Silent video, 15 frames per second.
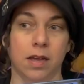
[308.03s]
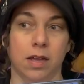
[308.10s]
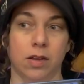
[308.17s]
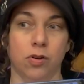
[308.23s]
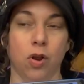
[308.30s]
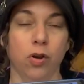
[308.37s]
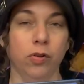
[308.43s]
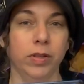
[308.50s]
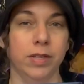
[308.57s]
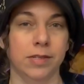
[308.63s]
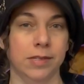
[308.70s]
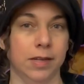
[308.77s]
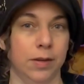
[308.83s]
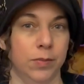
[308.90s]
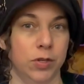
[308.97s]
not only
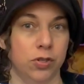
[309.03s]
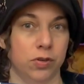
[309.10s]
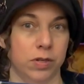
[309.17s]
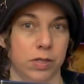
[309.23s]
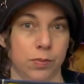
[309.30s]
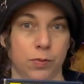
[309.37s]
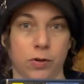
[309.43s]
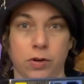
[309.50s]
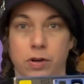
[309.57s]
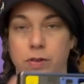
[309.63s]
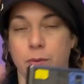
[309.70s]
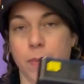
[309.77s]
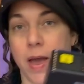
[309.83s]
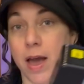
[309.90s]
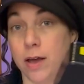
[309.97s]
is the image crisper
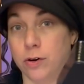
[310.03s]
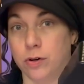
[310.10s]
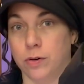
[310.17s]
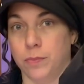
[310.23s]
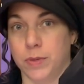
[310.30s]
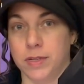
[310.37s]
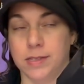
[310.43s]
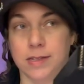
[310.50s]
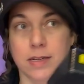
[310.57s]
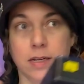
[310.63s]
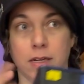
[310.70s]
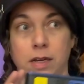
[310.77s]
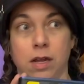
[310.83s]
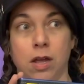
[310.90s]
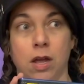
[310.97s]
and the pattern
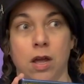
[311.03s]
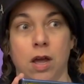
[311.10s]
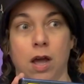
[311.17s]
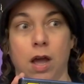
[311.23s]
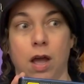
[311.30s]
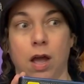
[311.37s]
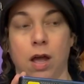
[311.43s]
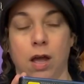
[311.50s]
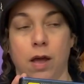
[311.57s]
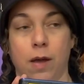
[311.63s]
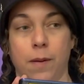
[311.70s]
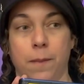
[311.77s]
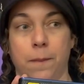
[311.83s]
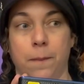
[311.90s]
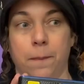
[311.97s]
missing,
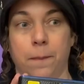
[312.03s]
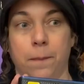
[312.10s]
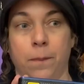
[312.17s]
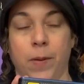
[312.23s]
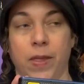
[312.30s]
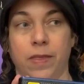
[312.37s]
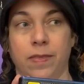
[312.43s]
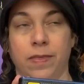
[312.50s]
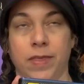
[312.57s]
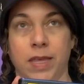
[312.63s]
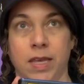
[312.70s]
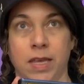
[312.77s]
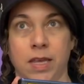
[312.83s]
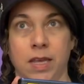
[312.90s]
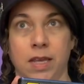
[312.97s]
um, but
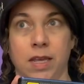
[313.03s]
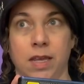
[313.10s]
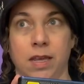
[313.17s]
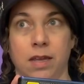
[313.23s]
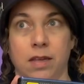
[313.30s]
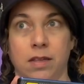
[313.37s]
the